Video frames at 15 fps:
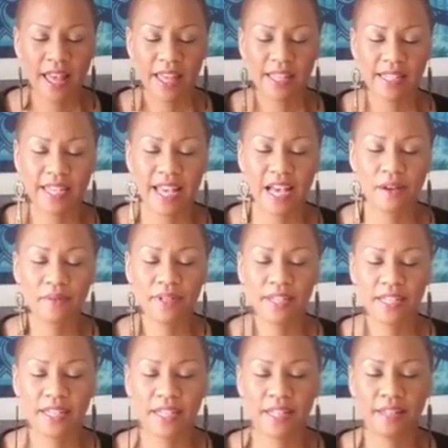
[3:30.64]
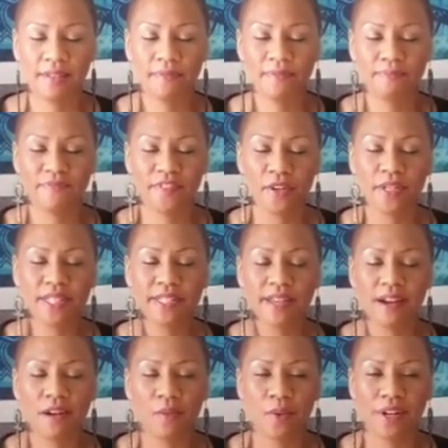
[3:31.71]
And now we're gonna focus
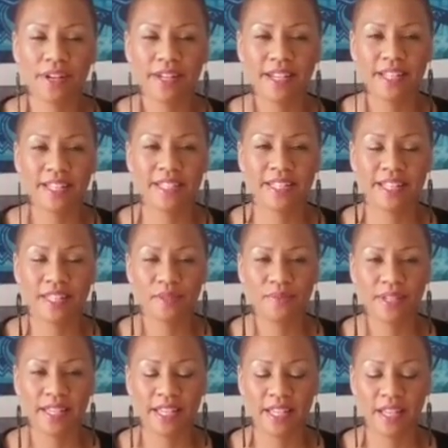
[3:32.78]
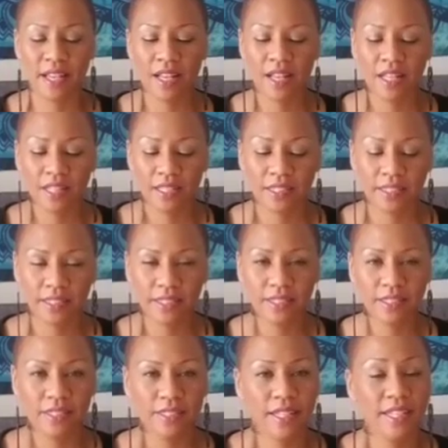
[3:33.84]
our awareness as we
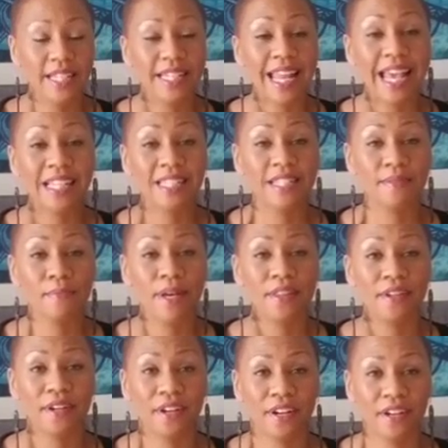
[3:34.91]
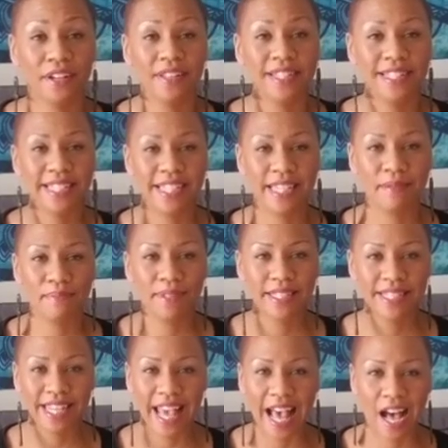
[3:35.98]
connect to Mother Earth deep
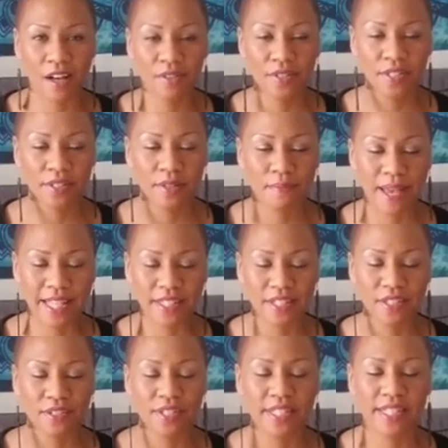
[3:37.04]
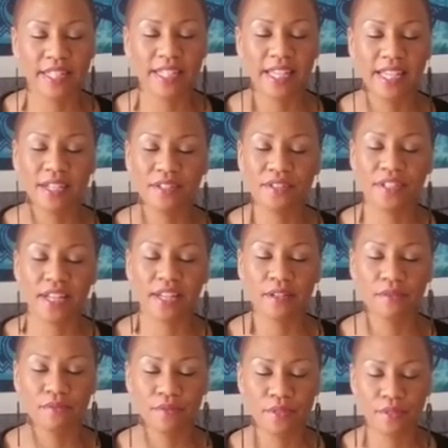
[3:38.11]
down. So imagine you're sending energetic
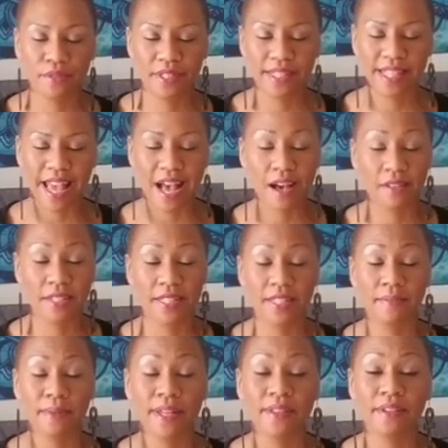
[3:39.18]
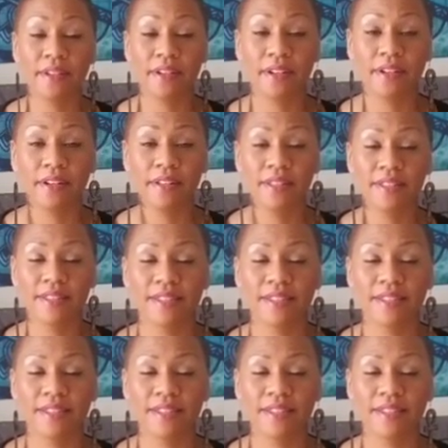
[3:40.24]
roots down into Mother Earth,